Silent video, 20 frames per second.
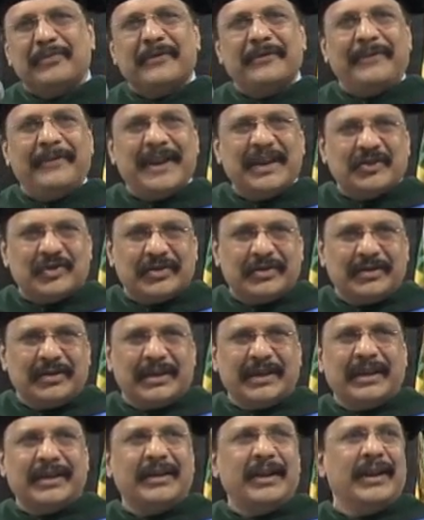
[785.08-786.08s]

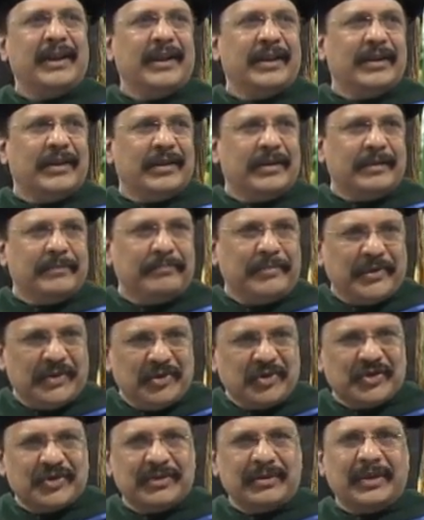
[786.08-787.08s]
professionally,
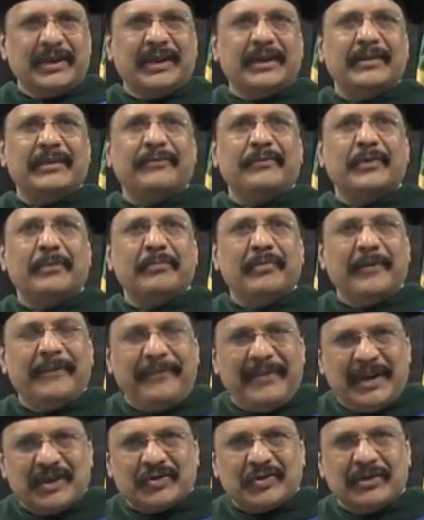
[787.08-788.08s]
personally, for
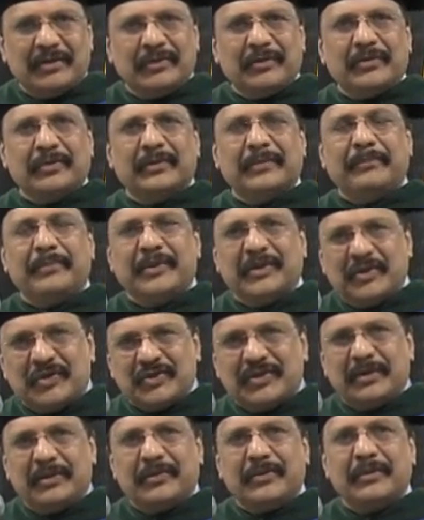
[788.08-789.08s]
professional growth,
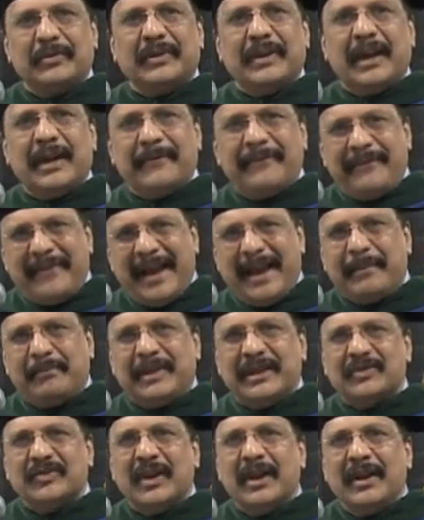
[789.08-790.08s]
personal growth, and
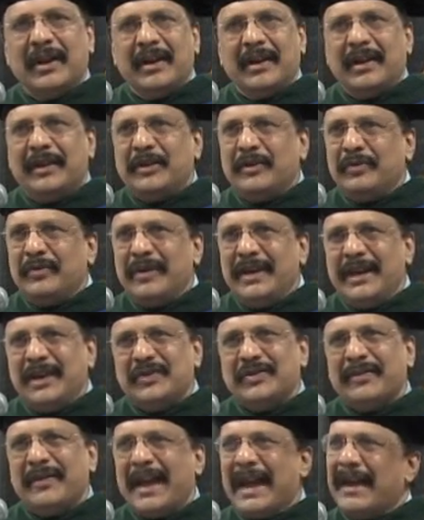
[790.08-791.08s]
families, you
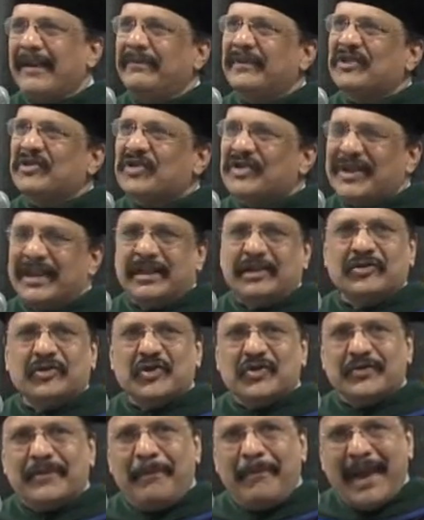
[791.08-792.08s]
need to have the
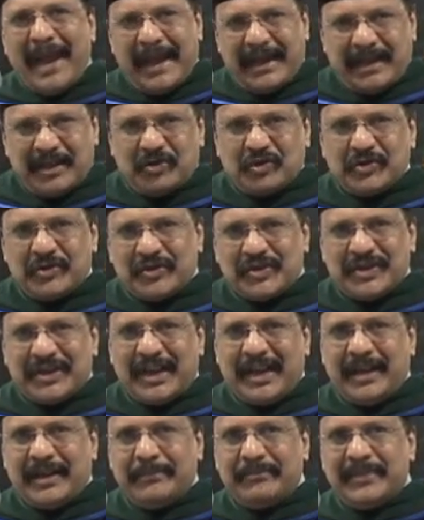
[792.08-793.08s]
skills to manage your
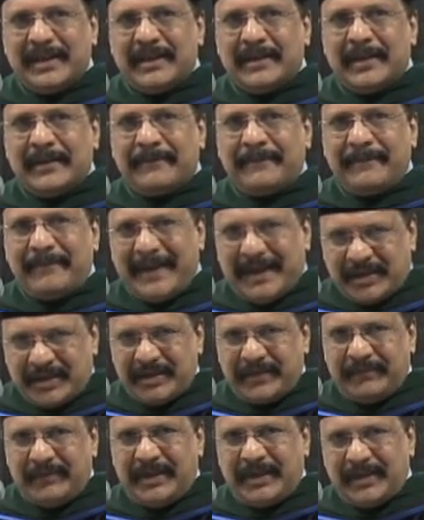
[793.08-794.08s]
time
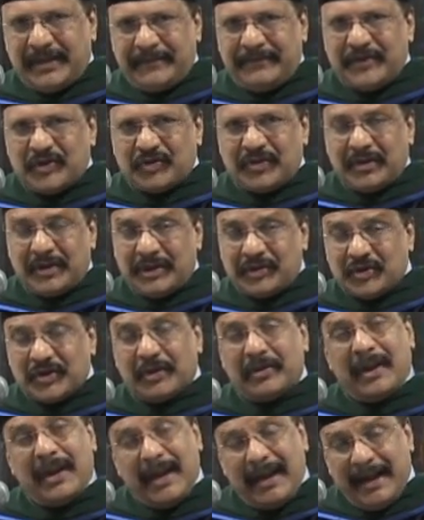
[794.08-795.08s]
effectively and efficiently.
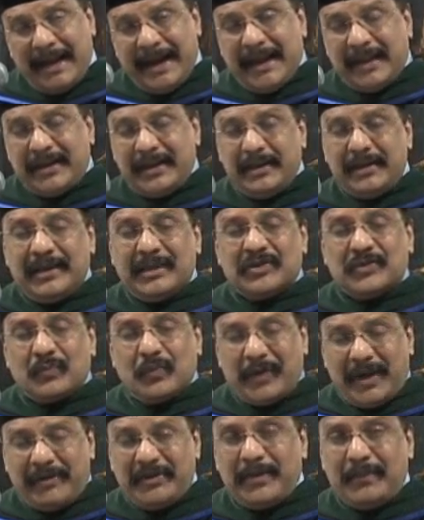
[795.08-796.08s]
So I think it's
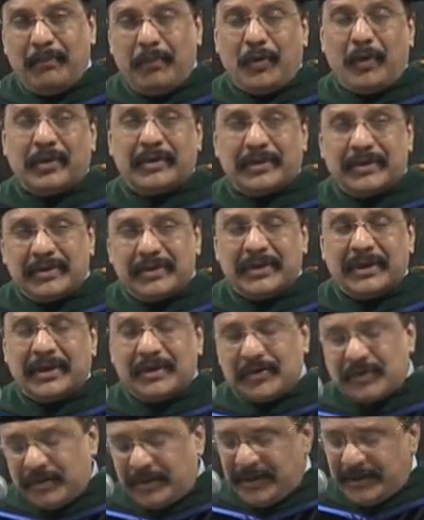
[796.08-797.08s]
very important
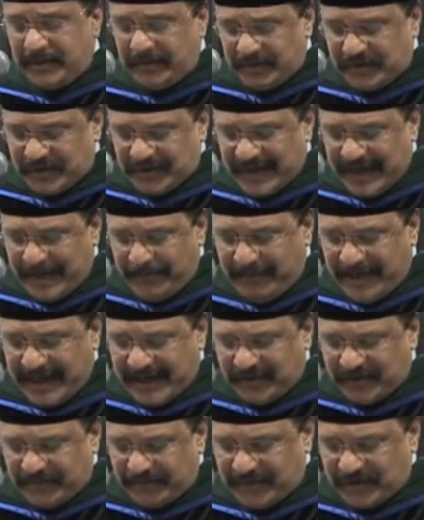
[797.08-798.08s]
to learn those time
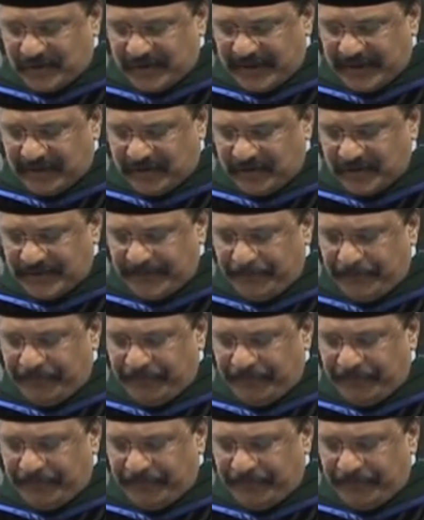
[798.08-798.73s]
management skills.